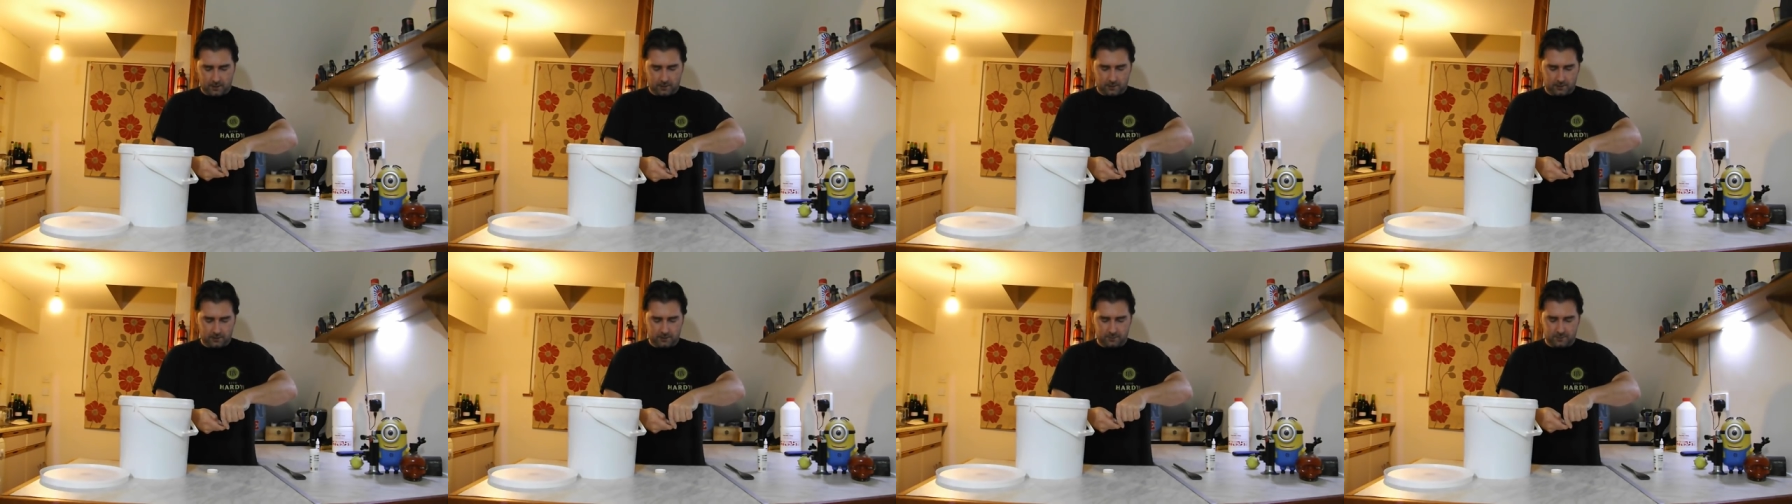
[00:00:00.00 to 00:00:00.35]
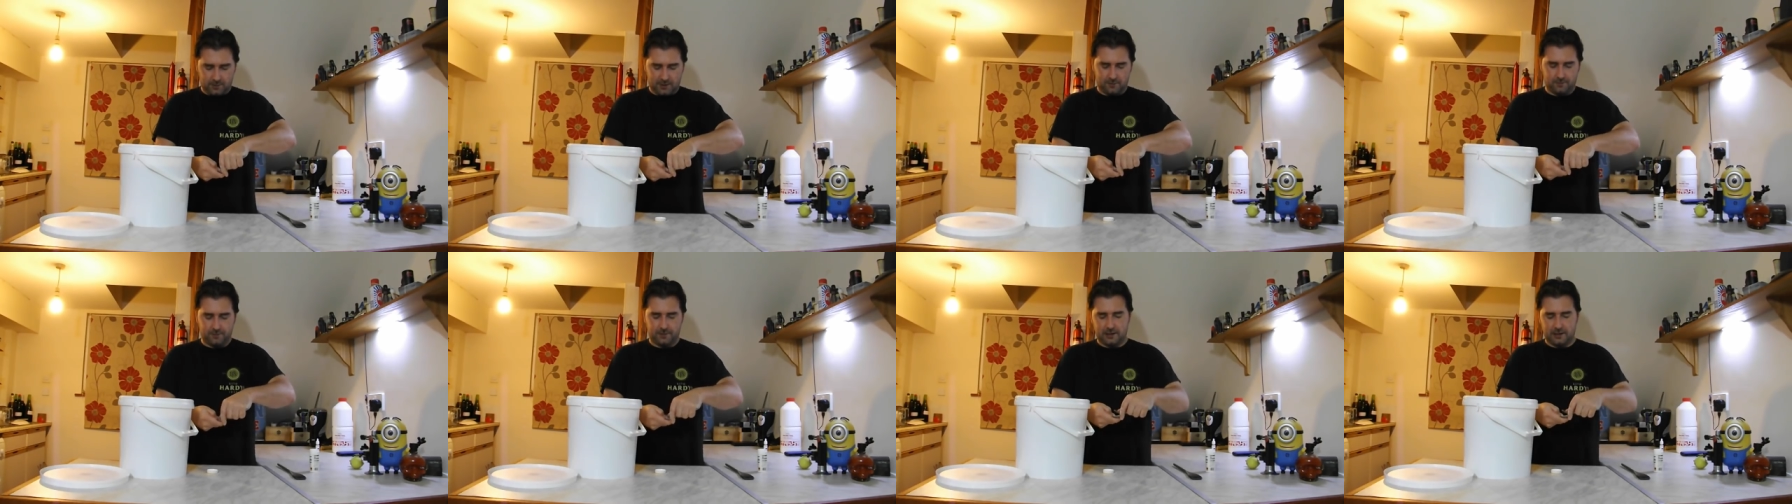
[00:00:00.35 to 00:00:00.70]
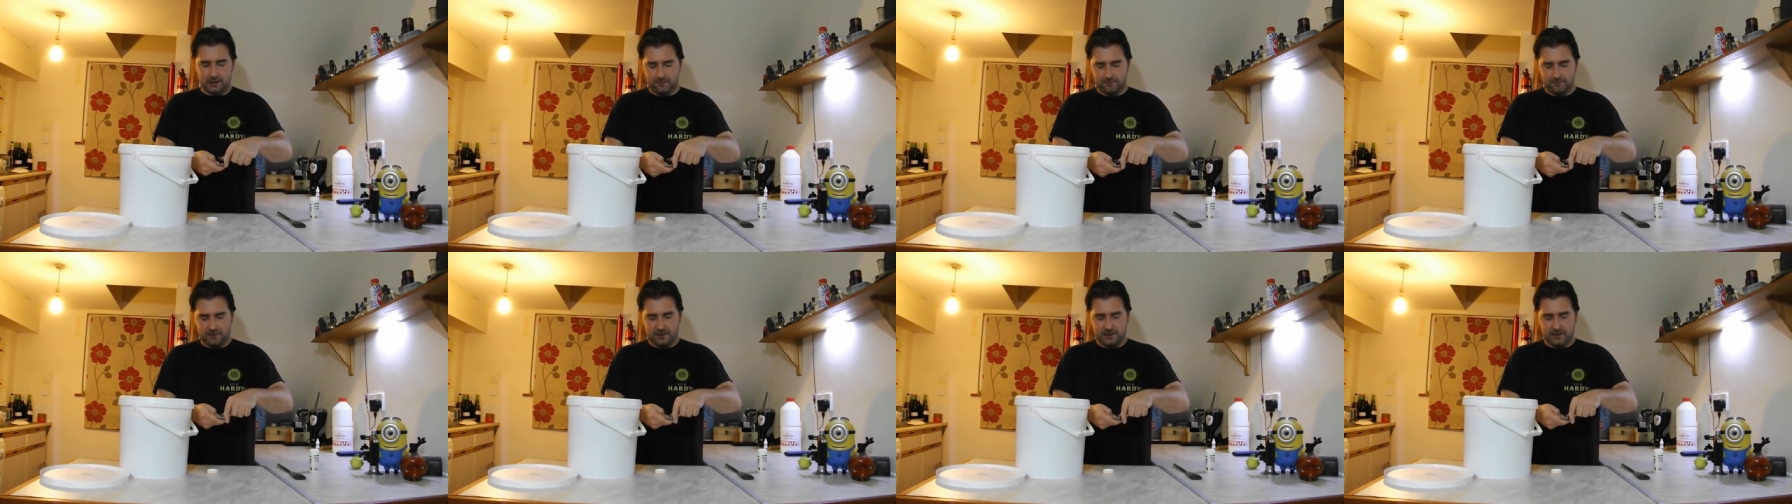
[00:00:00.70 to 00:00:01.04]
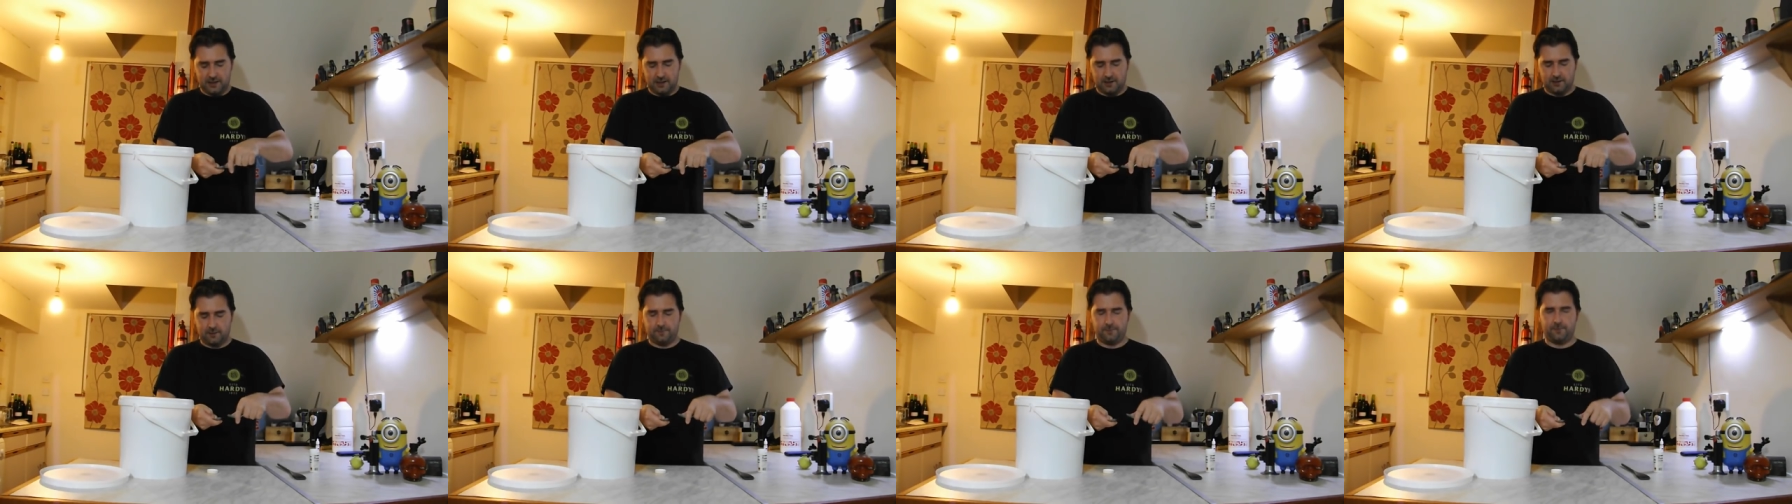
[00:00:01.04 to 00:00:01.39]
As well, the lumps
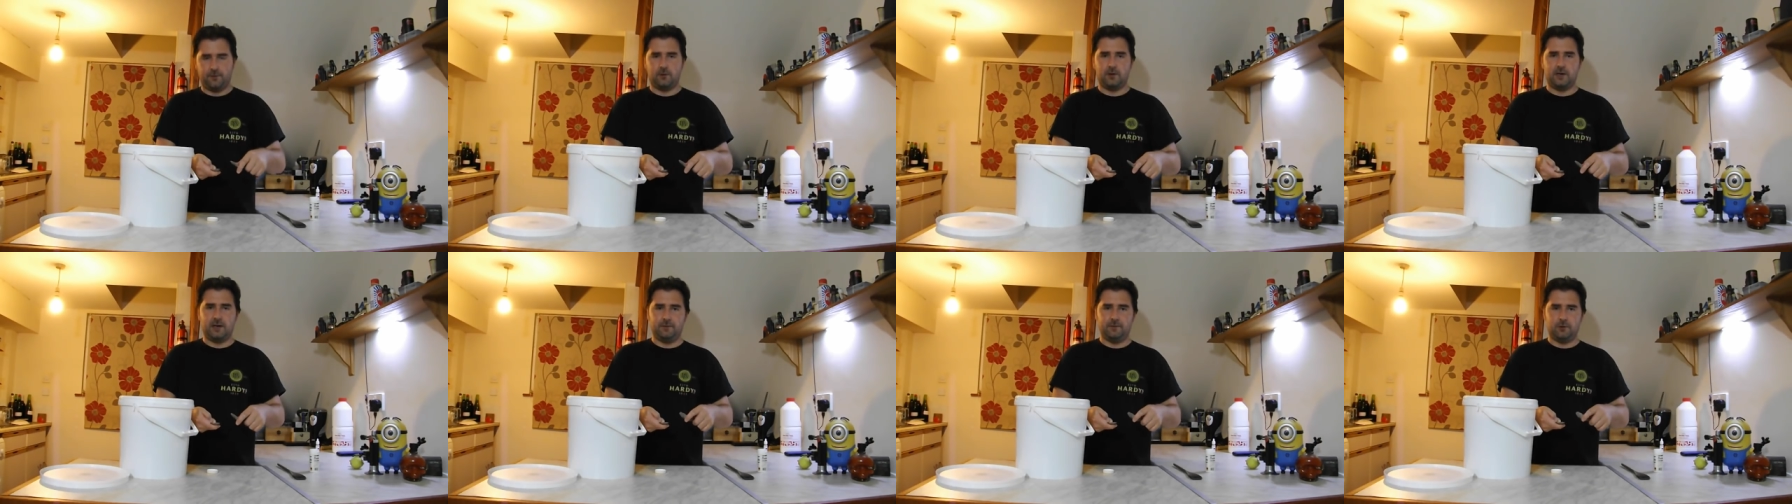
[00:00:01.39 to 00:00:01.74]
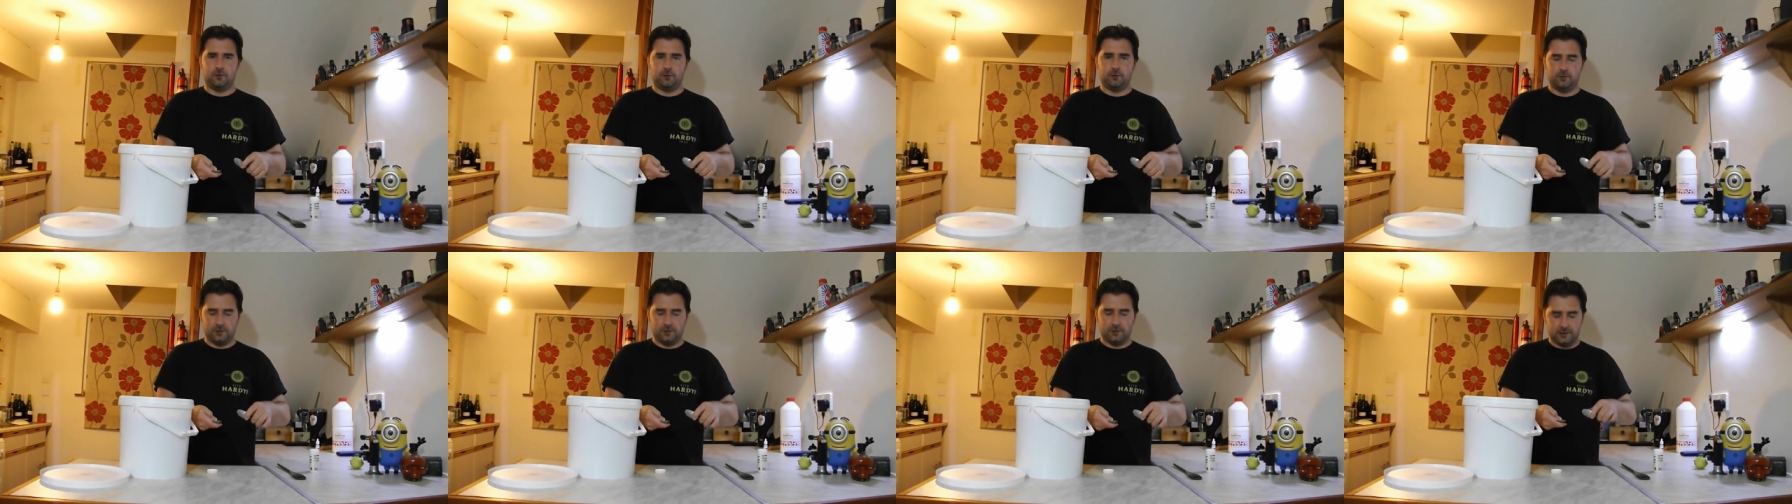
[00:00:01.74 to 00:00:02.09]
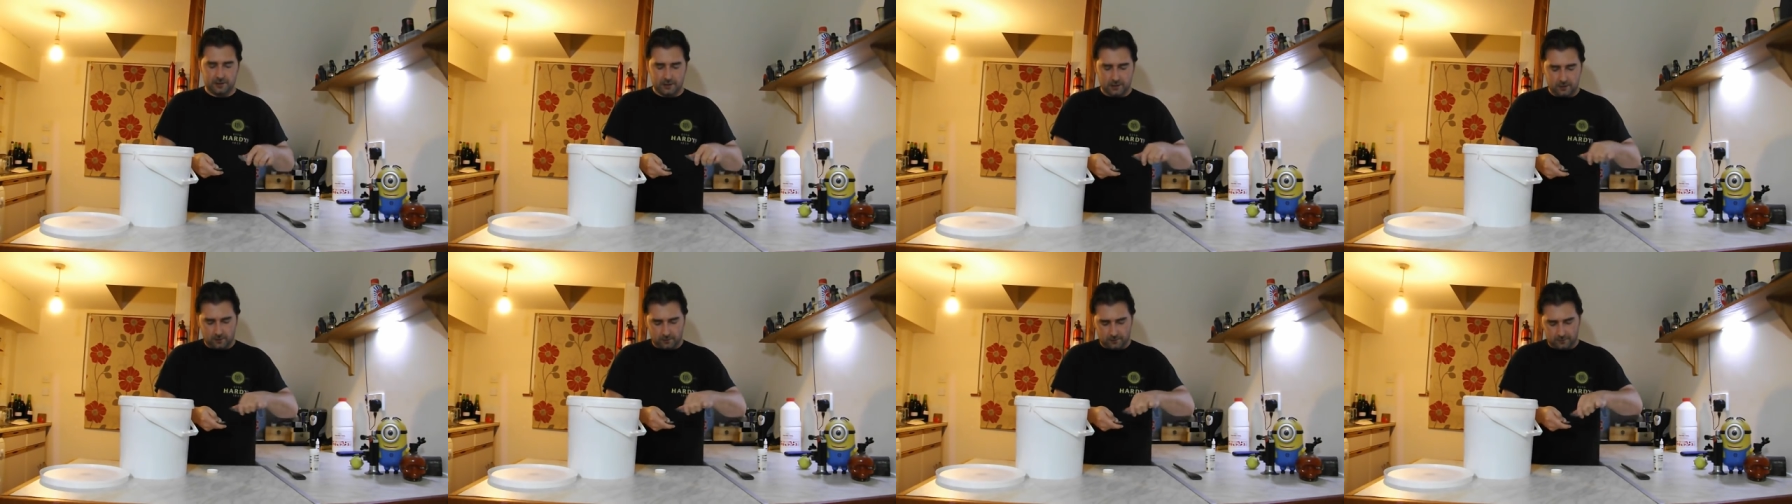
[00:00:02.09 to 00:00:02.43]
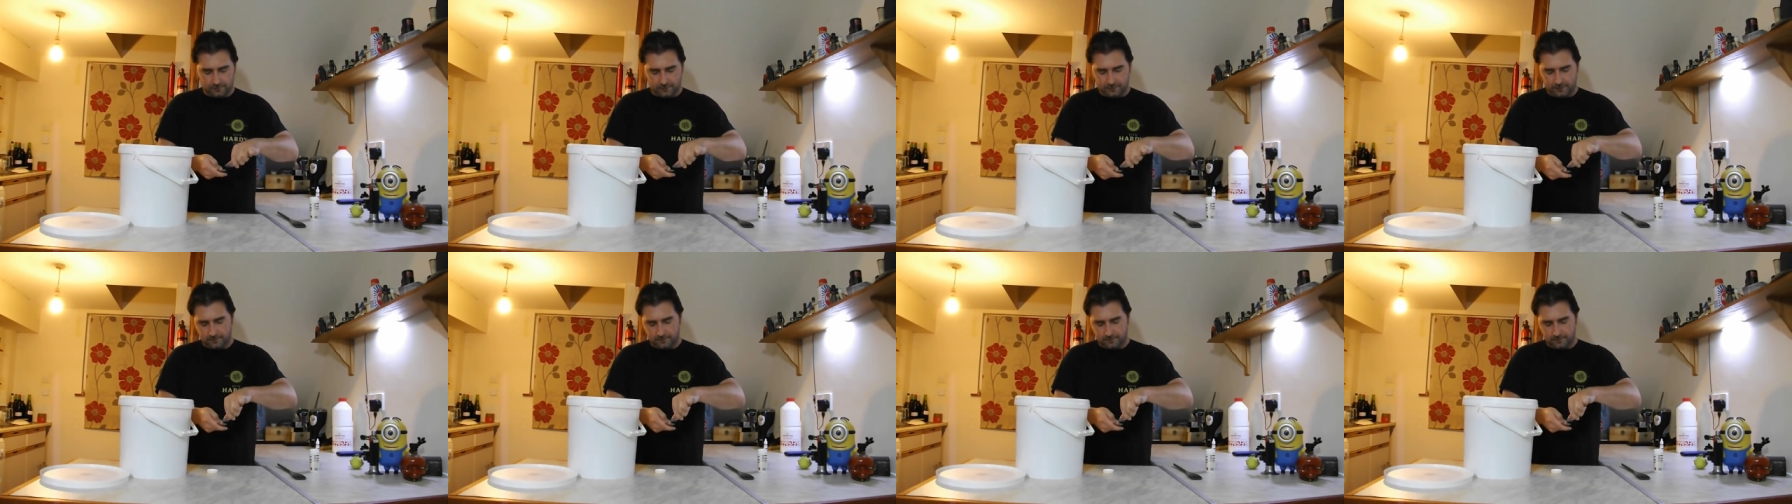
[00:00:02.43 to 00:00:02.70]
take forever to dissolve.